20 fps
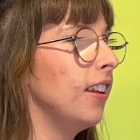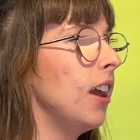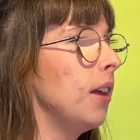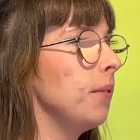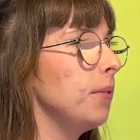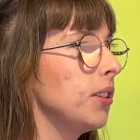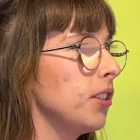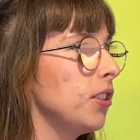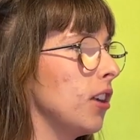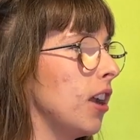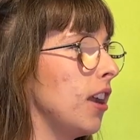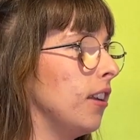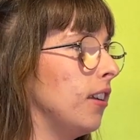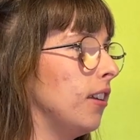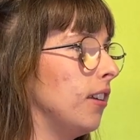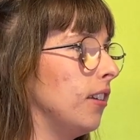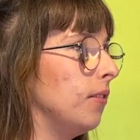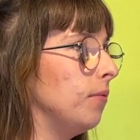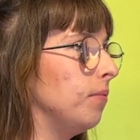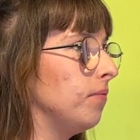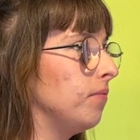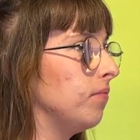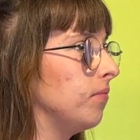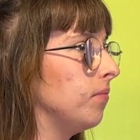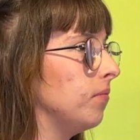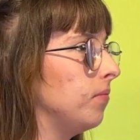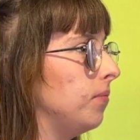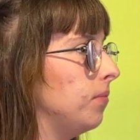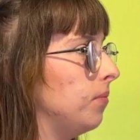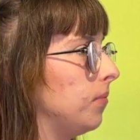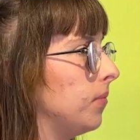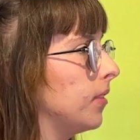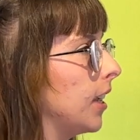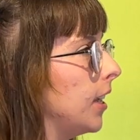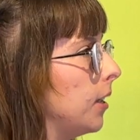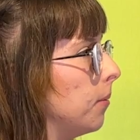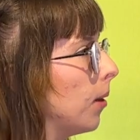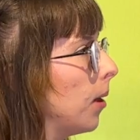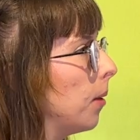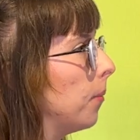I'm just trying to
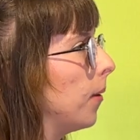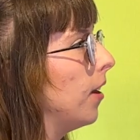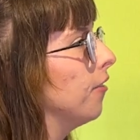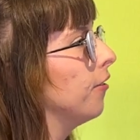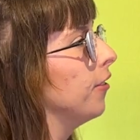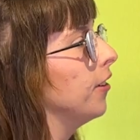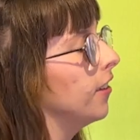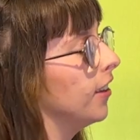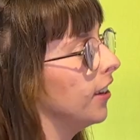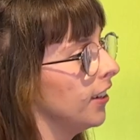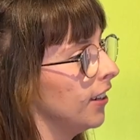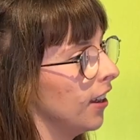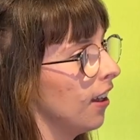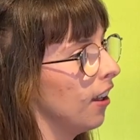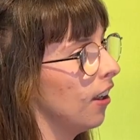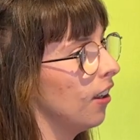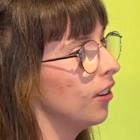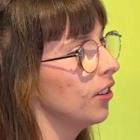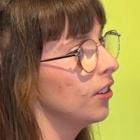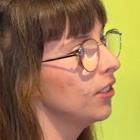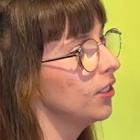keep up everything now.